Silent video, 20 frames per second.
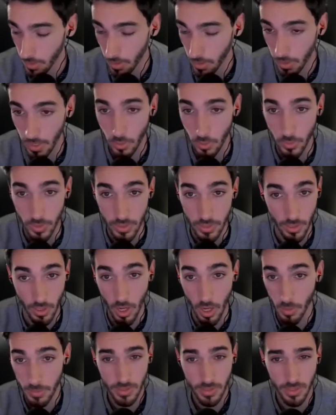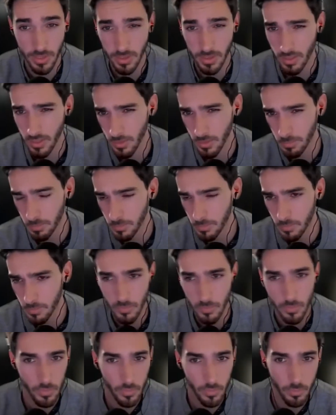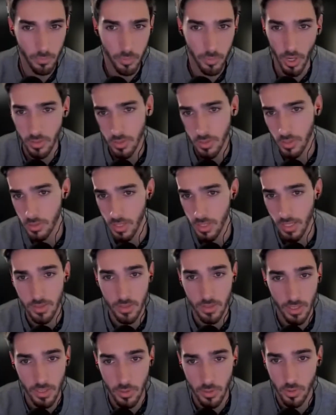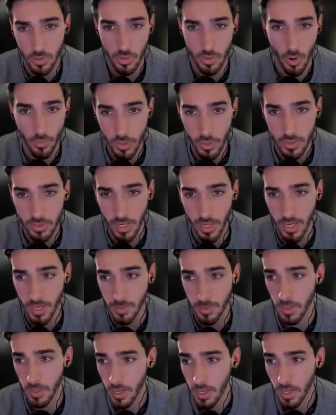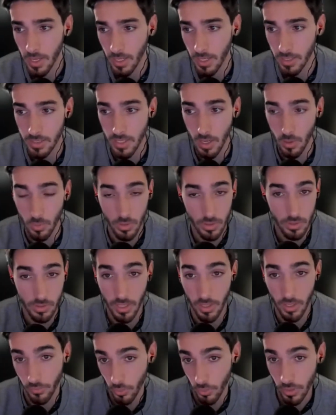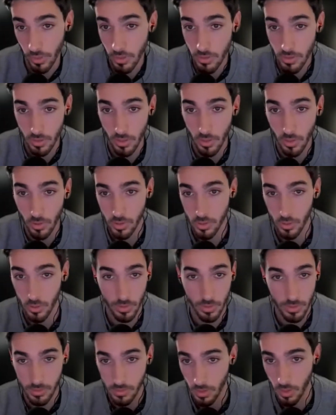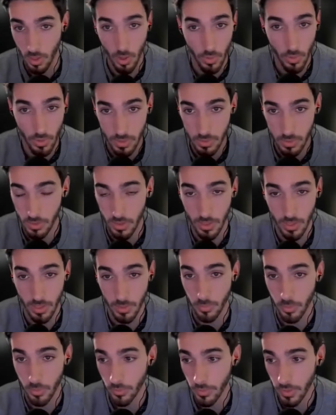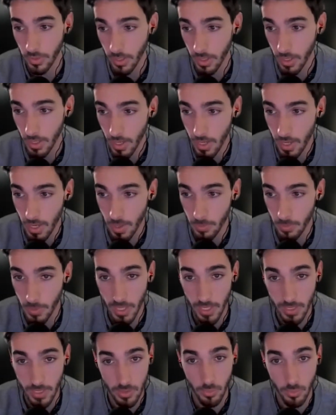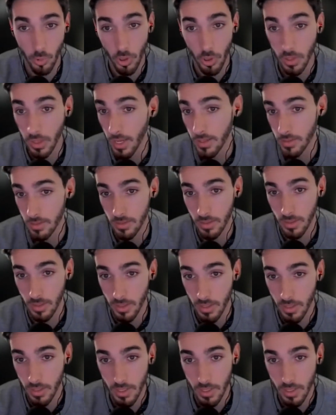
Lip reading: increasing. Obviously, the process has changed over time because that was like 4 years ago. So it's always improving, but that's more or less the